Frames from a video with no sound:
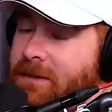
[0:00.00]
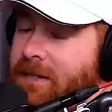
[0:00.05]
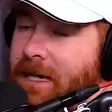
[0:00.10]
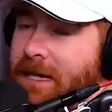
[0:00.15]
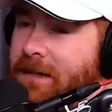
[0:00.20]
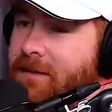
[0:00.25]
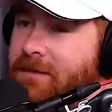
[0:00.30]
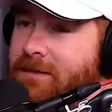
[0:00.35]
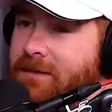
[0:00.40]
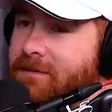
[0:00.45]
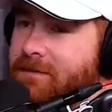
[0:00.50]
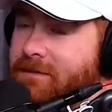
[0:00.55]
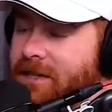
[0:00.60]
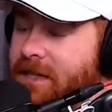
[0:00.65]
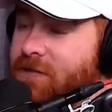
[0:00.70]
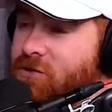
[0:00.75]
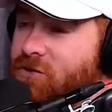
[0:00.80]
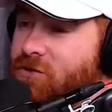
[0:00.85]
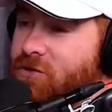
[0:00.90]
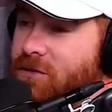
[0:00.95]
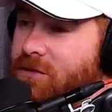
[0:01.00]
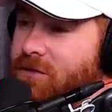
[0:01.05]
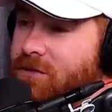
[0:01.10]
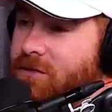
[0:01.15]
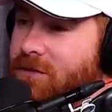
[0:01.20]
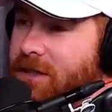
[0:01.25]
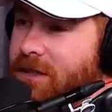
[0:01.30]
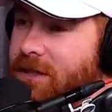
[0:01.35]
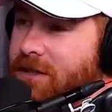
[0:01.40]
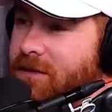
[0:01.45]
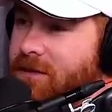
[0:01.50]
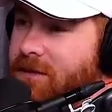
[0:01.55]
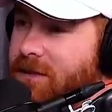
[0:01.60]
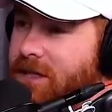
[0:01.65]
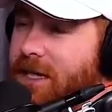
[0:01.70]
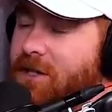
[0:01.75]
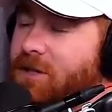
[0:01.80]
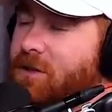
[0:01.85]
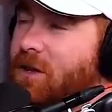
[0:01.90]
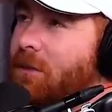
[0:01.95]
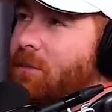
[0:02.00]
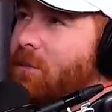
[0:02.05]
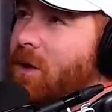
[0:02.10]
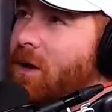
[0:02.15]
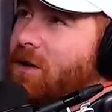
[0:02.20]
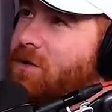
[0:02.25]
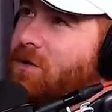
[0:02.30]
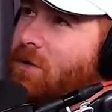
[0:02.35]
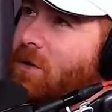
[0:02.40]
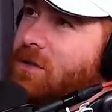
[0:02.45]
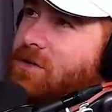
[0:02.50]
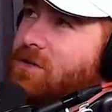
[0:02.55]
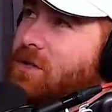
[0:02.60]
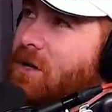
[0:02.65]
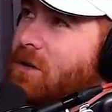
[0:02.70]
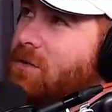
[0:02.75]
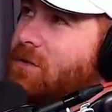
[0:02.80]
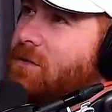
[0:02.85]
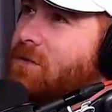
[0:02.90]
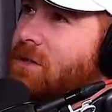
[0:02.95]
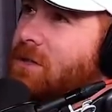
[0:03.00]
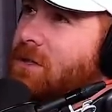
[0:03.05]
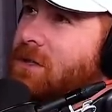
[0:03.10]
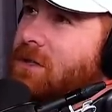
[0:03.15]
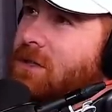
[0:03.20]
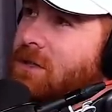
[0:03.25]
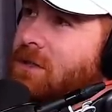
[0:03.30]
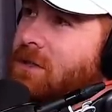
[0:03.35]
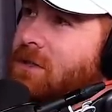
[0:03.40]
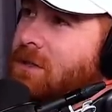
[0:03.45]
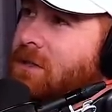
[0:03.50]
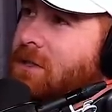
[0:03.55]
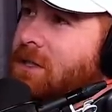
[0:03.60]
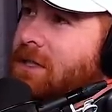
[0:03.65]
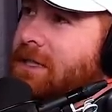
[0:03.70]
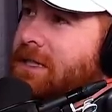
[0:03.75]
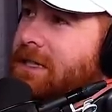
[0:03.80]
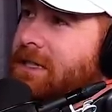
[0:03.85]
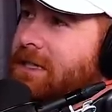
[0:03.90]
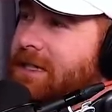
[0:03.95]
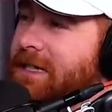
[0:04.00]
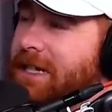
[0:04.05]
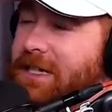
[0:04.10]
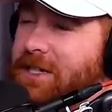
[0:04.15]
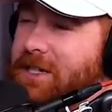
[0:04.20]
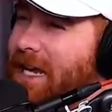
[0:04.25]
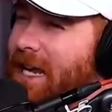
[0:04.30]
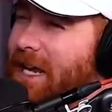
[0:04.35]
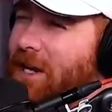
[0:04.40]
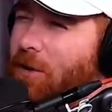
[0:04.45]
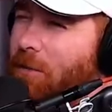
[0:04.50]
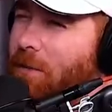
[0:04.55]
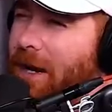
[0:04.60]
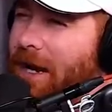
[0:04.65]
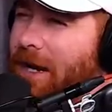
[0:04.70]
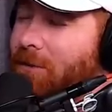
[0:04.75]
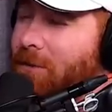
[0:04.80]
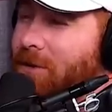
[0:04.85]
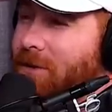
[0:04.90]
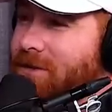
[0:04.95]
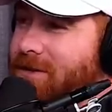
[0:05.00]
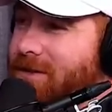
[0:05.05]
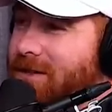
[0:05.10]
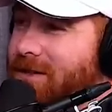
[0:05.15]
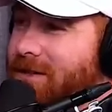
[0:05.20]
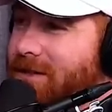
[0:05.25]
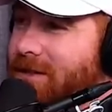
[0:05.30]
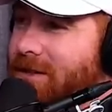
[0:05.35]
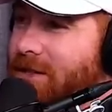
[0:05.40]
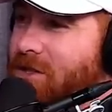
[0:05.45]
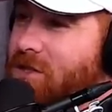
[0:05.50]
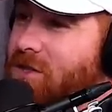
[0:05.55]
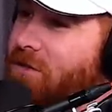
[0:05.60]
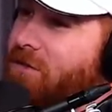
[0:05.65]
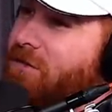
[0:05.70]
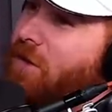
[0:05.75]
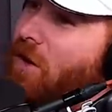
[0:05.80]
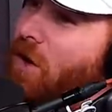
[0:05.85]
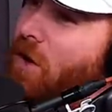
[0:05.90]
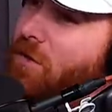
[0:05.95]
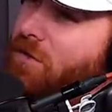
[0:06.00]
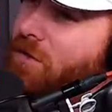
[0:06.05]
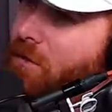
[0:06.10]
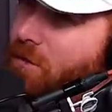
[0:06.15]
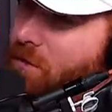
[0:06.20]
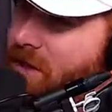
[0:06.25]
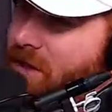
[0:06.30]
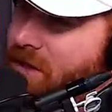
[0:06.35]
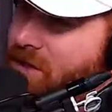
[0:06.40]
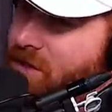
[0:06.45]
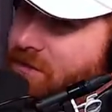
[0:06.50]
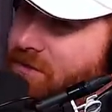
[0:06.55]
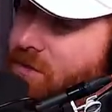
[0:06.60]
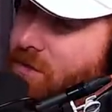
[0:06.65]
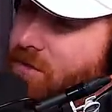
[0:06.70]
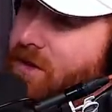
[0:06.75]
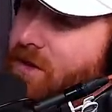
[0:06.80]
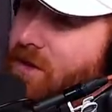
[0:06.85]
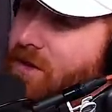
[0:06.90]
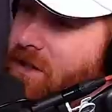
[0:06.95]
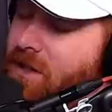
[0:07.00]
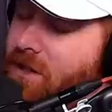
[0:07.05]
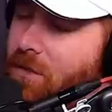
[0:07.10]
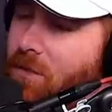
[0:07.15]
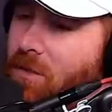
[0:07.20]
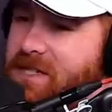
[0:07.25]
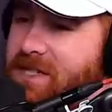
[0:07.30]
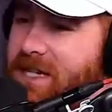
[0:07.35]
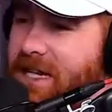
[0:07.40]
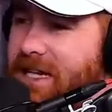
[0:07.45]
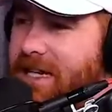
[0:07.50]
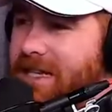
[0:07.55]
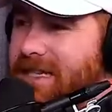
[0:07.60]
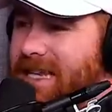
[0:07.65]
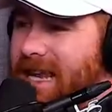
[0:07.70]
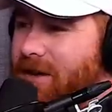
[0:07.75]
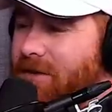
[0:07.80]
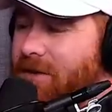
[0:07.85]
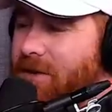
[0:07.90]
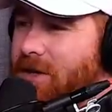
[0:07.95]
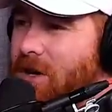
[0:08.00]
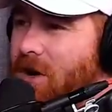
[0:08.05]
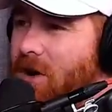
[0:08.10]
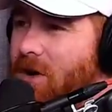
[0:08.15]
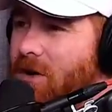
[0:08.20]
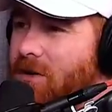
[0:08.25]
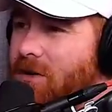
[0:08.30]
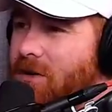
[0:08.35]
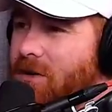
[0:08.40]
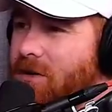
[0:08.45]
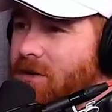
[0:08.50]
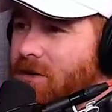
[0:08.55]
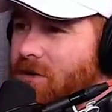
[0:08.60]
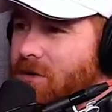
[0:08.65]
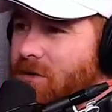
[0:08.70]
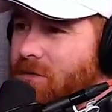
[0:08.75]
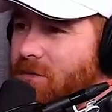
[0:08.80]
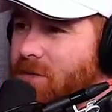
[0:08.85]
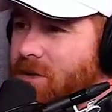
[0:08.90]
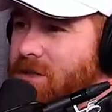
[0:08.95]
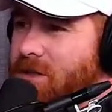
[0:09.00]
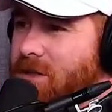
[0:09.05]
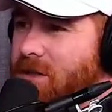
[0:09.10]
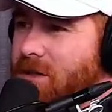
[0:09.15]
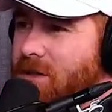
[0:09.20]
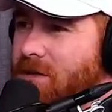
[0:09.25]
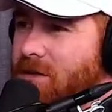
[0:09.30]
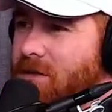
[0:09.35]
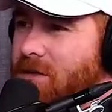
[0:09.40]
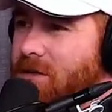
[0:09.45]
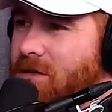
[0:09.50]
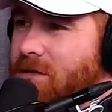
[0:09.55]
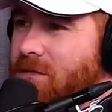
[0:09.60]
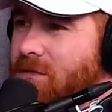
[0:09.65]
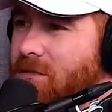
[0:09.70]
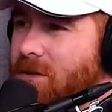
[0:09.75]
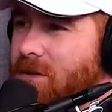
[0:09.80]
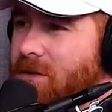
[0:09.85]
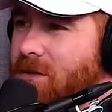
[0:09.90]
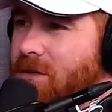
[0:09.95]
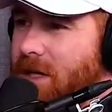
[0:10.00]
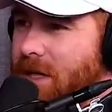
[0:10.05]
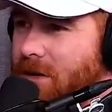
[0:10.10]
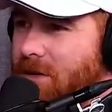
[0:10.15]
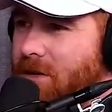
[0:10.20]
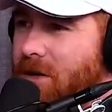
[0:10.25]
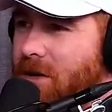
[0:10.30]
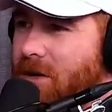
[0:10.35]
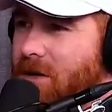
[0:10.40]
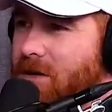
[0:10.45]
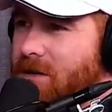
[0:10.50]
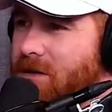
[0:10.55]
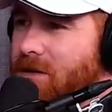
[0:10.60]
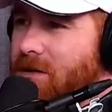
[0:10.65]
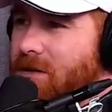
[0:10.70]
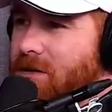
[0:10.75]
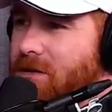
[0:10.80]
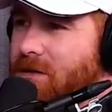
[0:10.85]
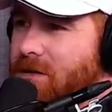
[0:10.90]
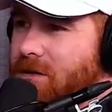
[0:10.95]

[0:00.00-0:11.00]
Yeah, that's true. You know. Yeah, you and well, you also and you can't go backwards because the fall from rich if you're very you know what's that kid Aaron Carter or what's the uh, uh, yeah Aaron, Aaron Carter, Carter I think